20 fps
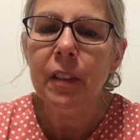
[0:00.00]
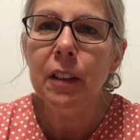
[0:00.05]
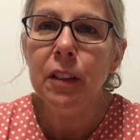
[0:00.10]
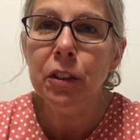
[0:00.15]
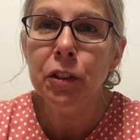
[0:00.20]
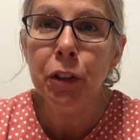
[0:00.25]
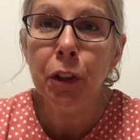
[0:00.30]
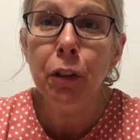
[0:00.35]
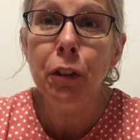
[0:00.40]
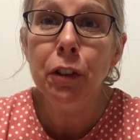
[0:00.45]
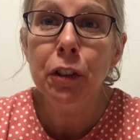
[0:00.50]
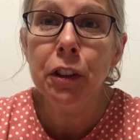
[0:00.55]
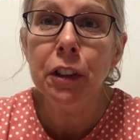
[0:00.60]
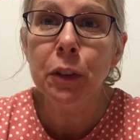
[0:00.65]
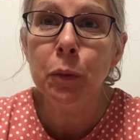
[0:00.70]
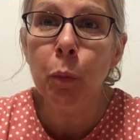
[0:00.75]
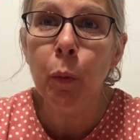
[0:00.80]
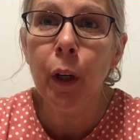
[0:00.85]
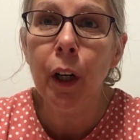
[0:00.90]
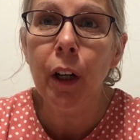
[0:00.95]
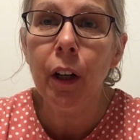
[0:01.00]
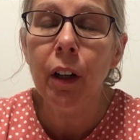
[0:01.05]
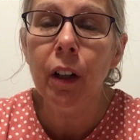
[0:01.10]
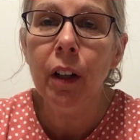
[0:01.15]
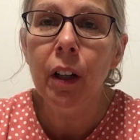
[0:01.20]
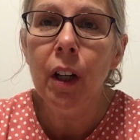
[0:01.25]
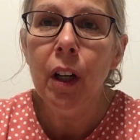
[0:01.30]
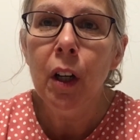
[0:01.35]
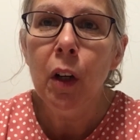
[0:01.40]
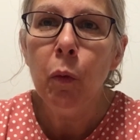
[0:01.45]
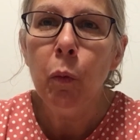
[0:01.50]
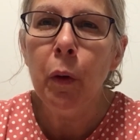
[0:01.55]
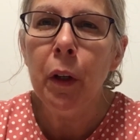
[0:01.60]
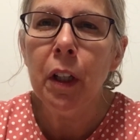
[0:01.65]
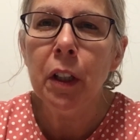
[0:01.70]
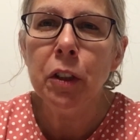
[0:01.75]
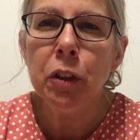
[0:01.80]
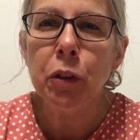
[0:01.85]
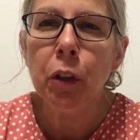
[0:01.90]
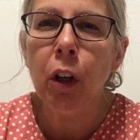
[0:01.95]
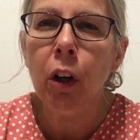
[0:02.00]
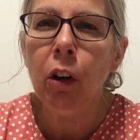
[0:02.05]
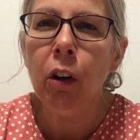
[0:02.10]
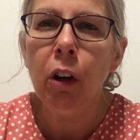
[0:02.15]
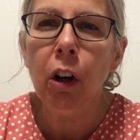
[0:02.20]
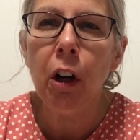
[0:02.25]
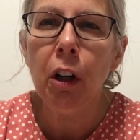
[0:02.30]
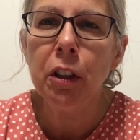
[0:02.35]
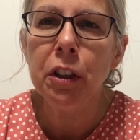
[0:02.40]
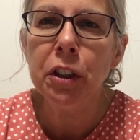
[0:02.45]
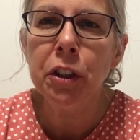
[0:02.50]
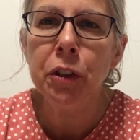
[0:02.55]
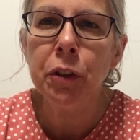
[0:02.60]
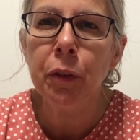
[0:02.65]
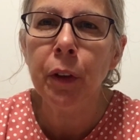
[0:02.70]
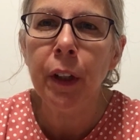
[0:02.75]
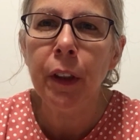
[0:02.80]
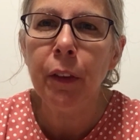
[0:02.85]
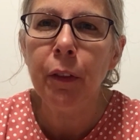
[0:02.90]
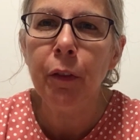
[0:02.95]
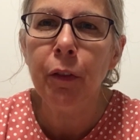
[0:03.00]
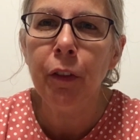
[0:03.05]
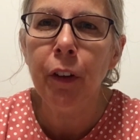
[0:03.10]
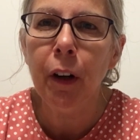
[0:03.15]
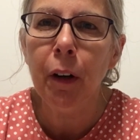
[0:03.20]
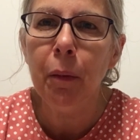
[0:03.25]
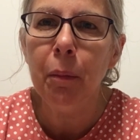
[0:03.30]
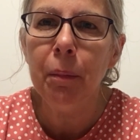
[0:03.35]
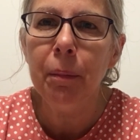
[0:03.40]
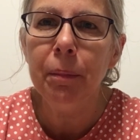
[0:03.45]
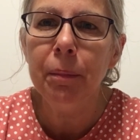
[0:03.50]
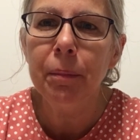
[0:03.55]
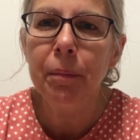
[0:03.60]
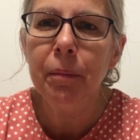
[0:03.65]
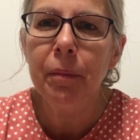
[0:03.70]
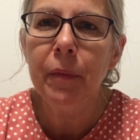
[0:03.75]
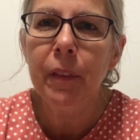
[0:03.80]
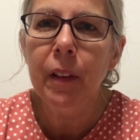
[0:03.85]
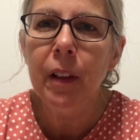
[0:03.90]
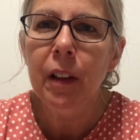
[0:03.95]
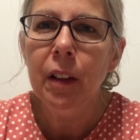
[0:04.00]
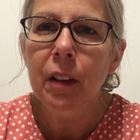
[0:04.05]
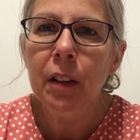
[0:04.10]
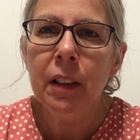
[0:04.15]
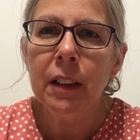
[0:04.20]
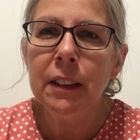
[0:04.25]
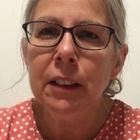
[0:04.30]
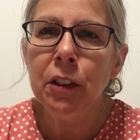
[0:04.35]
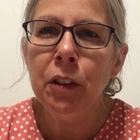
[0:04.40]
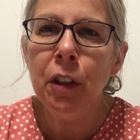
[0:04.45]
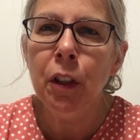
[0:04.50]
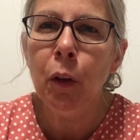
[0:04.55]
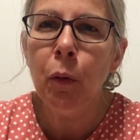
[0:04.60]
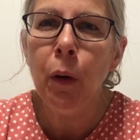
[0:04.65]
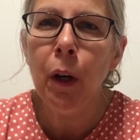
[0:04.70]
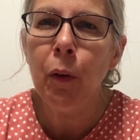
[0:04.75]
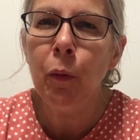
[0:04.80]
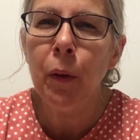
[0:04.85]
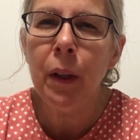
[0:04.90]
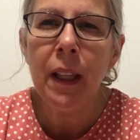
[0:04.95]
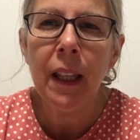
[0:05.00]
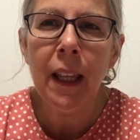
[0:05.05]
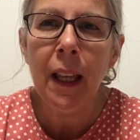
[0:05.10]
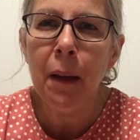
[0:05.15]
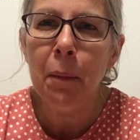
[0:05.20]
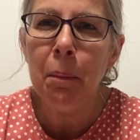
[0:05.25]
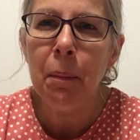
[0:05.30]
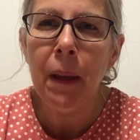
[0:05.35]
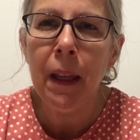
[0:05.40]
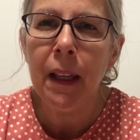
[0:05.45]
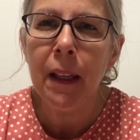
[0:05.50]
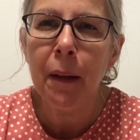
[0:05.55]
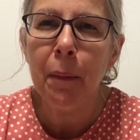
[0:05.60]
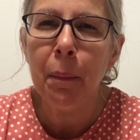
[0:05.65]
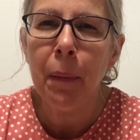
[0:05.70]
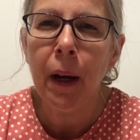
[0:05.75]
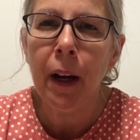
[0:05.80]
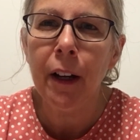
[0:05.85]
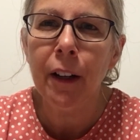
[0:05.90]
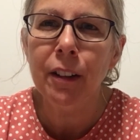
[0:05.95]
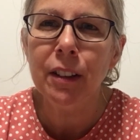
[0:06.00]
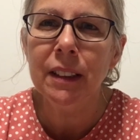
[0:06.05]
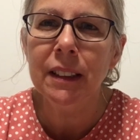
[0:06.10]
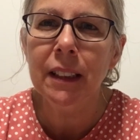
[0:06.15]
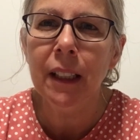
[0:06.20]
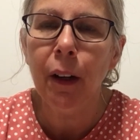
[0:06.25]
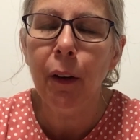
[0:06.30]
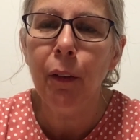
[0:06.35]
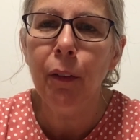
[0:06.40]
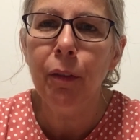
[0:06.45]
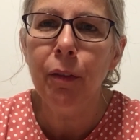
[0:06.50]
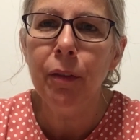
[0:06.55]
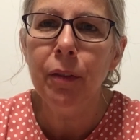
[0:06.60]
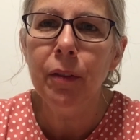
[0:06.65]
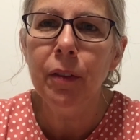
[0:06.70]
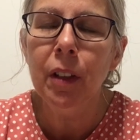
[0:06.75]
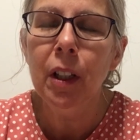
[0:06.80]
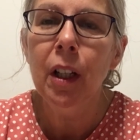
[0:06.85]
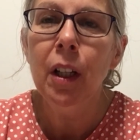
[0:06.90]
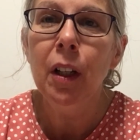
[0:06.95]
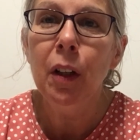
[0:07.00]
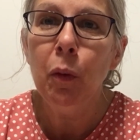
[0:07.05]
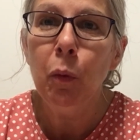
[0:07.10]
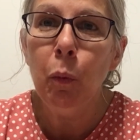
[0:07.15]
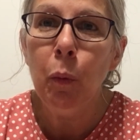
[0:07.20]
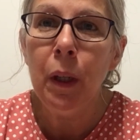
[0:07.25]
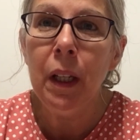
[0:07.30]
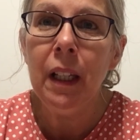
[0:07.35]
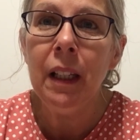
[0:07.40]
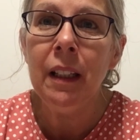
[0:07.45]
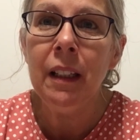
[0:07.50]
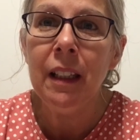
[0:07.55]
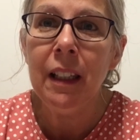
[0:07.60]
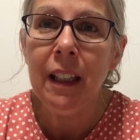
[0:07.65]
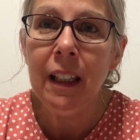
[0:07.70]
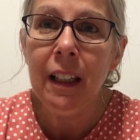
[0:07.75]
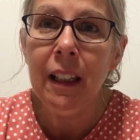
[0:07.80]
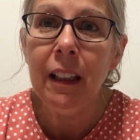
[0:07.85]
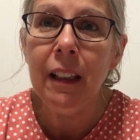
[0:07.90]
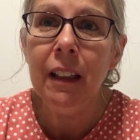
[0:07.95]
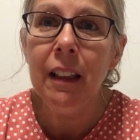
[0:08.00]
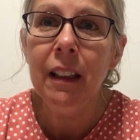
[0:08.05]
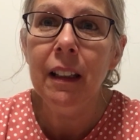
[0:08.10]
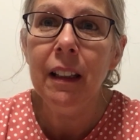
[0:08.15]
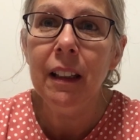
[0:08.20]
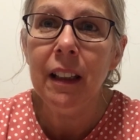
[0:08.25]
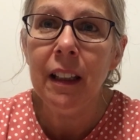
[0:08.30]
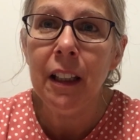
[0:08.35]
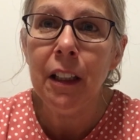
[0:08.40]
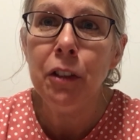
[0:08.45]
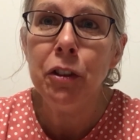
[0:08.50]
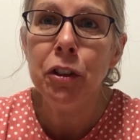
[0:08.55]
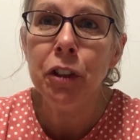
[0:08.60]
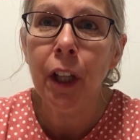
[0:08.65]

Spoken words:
Church is where we can draw our strength from. Because you know what? We can't make it by ourselves. We need each